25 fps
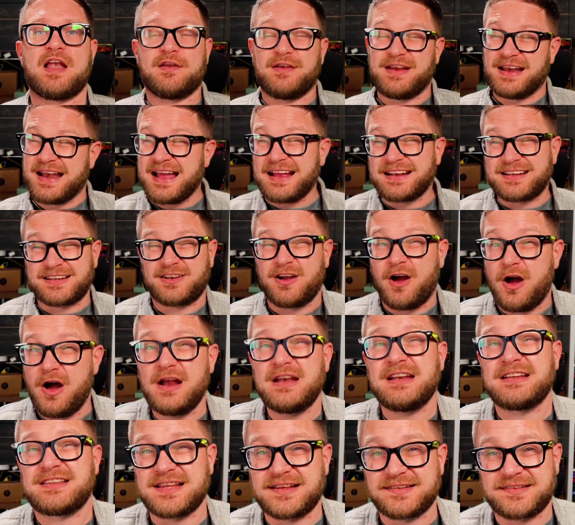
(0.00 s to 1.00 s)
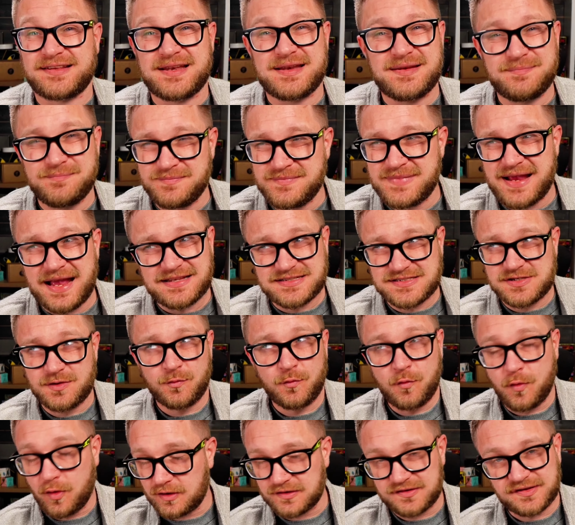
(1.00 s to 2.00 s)
And that kind of doesn't matter
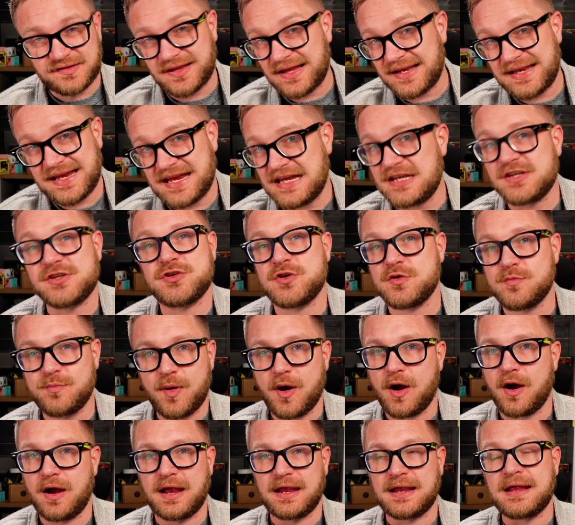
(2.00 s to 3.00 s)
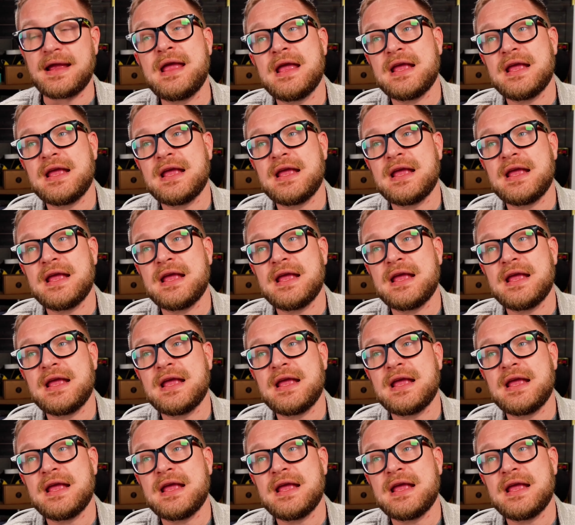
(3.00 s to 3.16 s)
what set it is you buy.